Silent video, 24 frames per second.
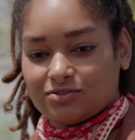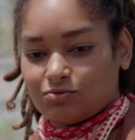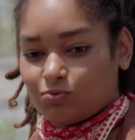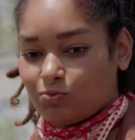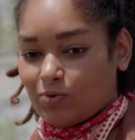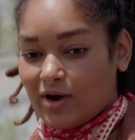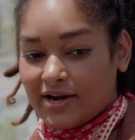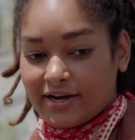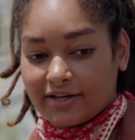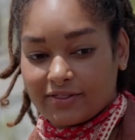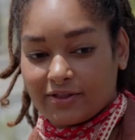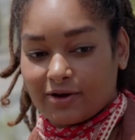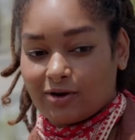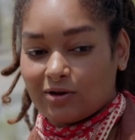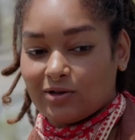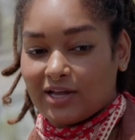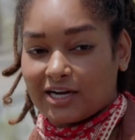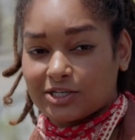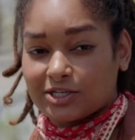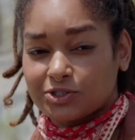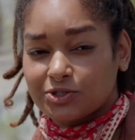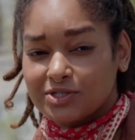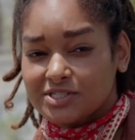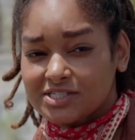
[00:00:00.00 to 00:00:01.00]
running their
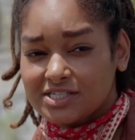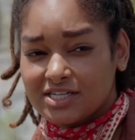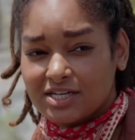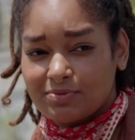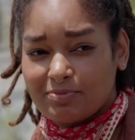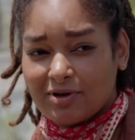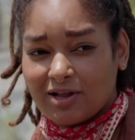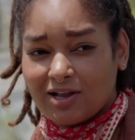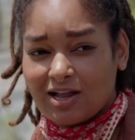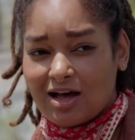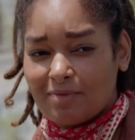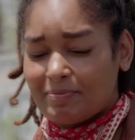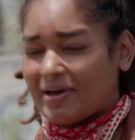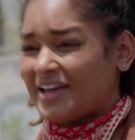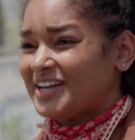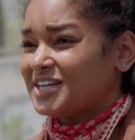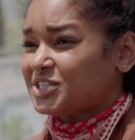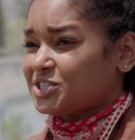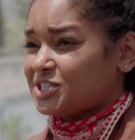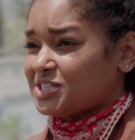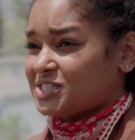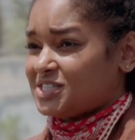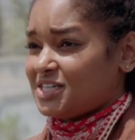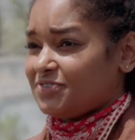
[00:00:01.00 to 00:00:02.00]
electricity bill up, and it's
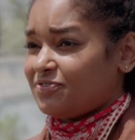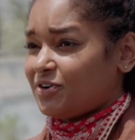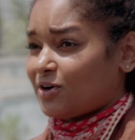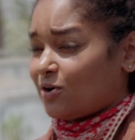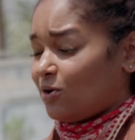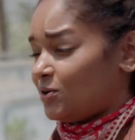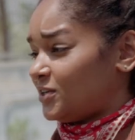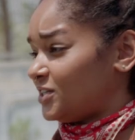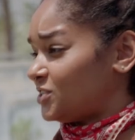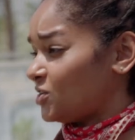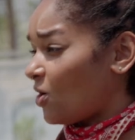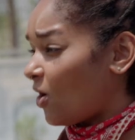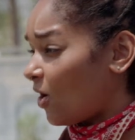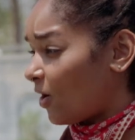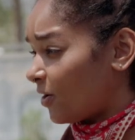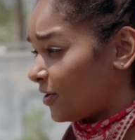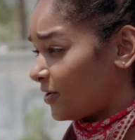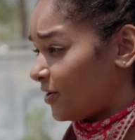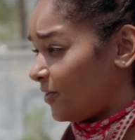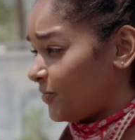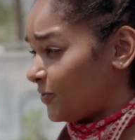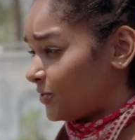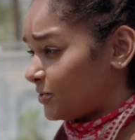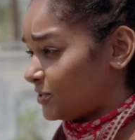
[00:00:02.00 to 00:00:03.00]
just difficult. It's hard
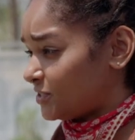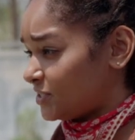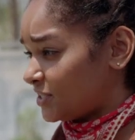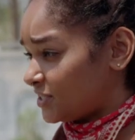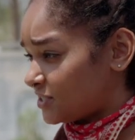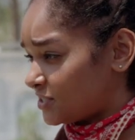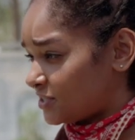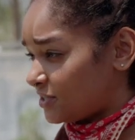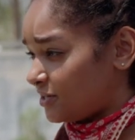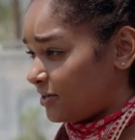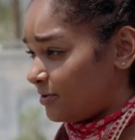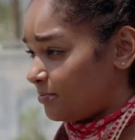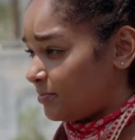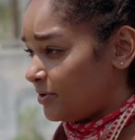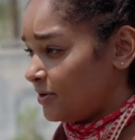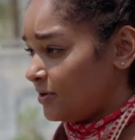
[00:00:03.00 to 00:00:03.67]
on their system.